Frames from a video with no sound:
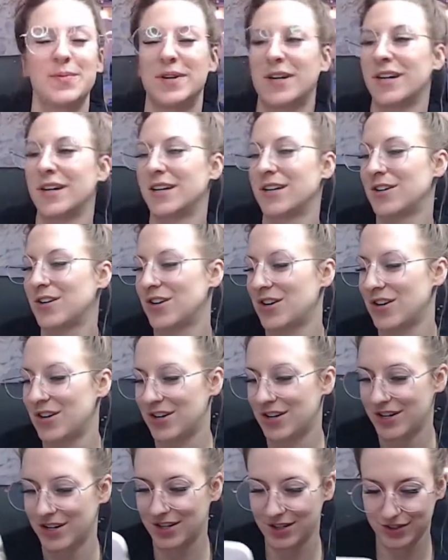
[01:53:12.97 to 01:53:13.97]
my
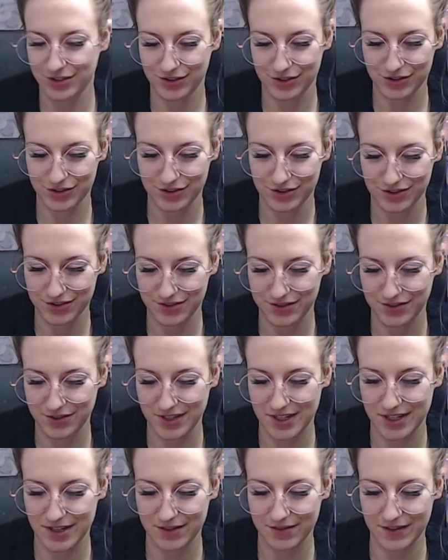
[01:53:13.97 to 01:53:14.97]
gosh.
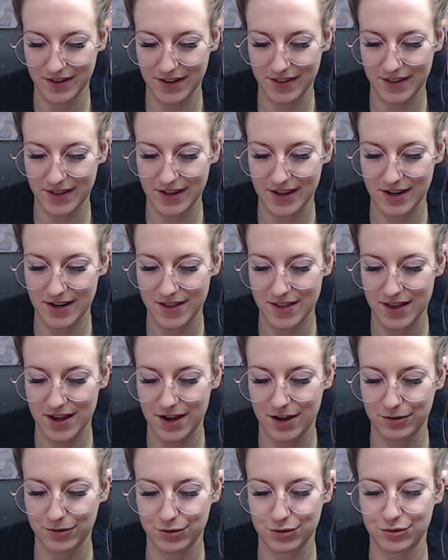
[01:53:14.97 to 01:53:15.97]
Love. And then the
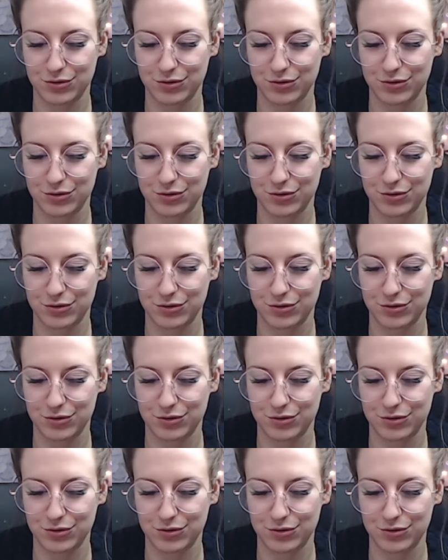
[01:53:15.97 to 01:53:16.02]
other